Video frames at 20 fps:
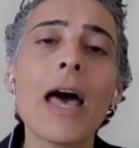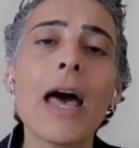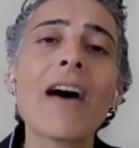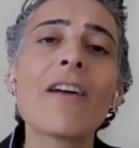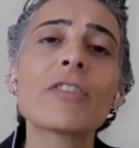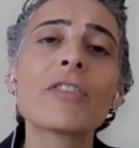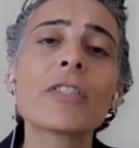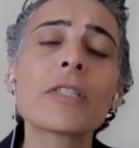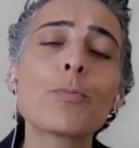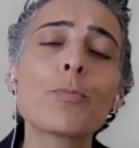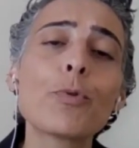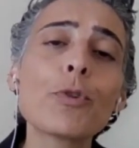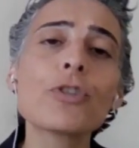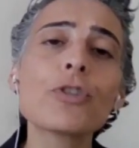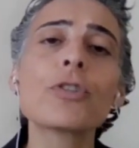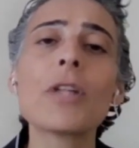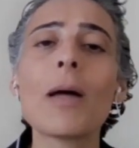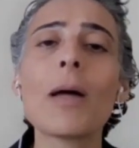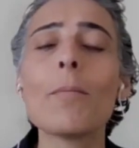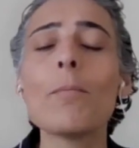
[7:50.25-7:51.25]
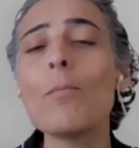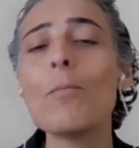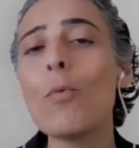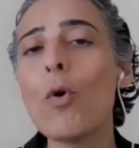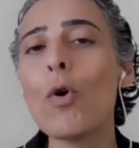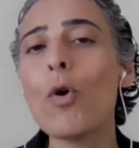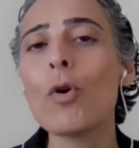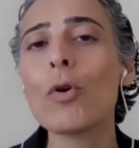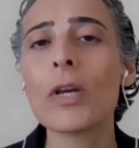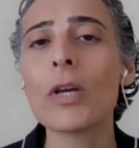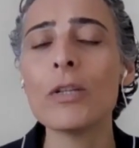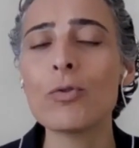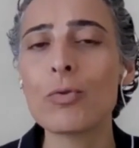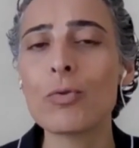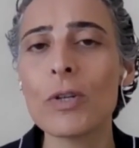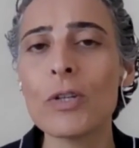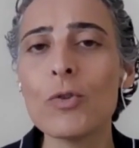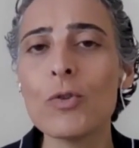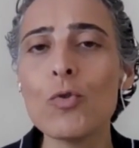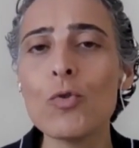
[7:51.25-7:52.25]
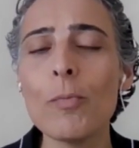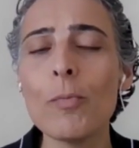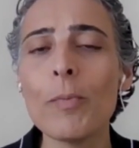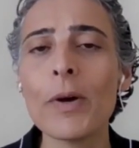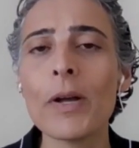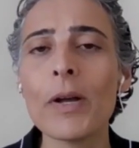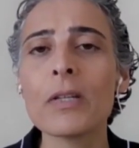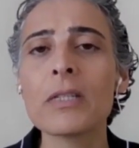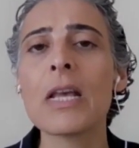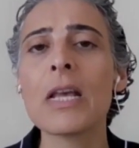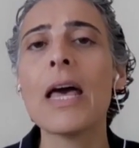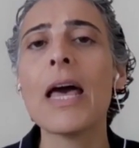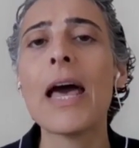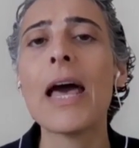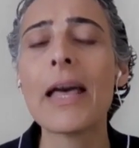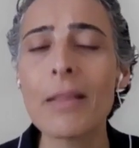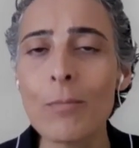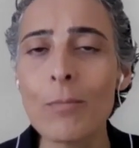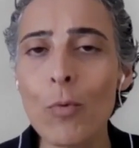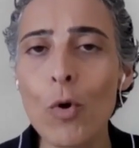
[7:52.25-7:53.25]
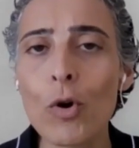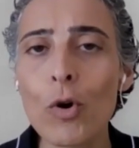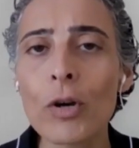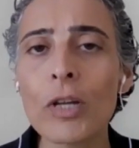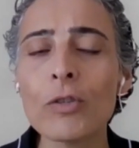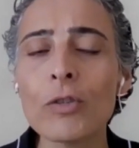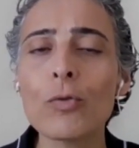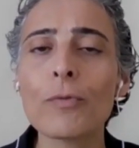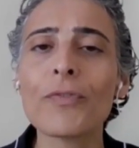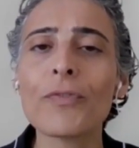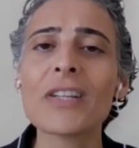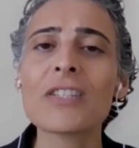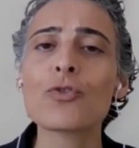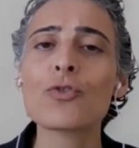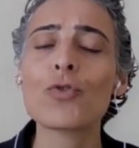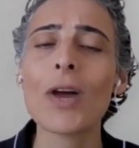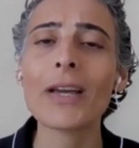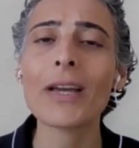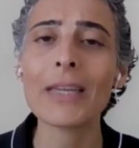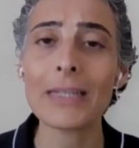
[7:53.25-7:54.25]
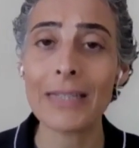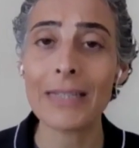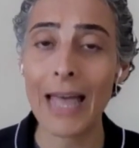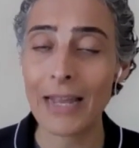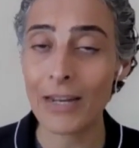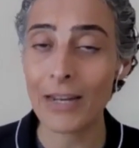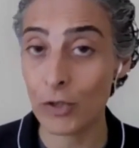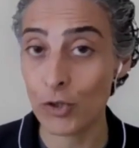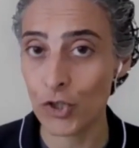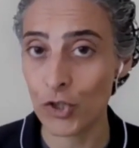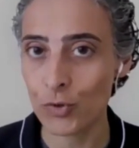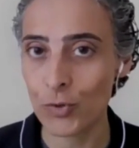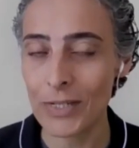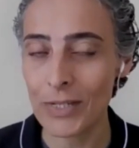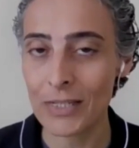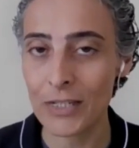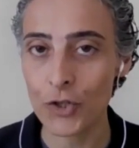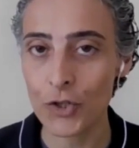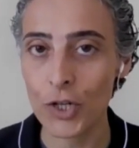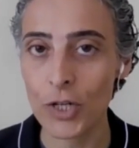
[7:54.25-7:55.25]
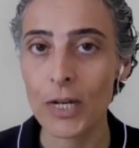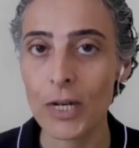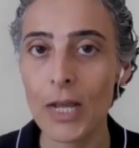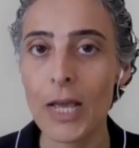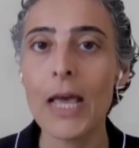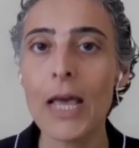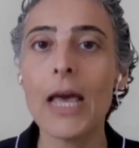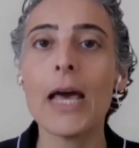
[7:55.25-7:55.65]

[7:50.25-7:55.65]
has pushed them more into renewables and more into fast-tracking the energy transition.